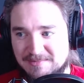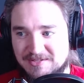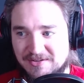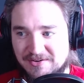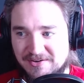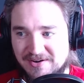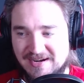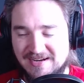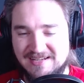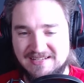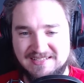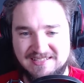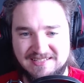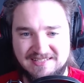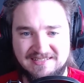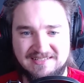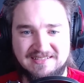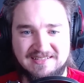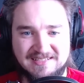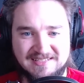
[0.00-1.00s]
so they're not
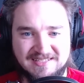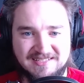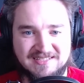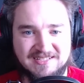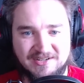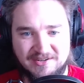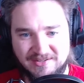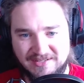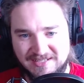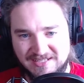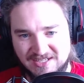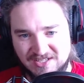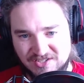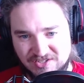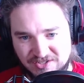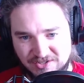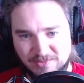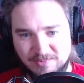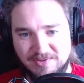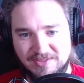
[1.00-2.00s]
as necessarily
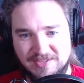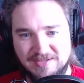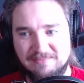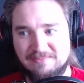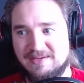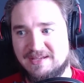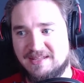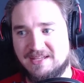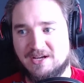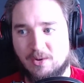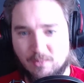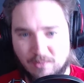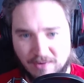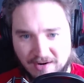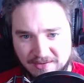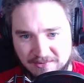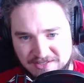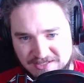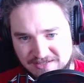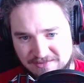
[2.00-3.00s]
concerned with him being like a
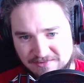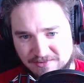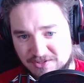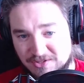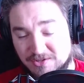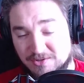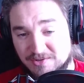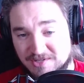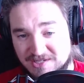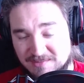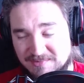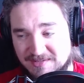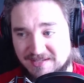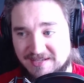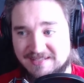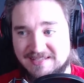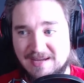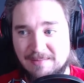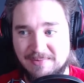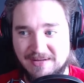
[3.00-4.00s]
wide receiver 2 or something
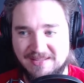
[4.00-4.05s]
like that.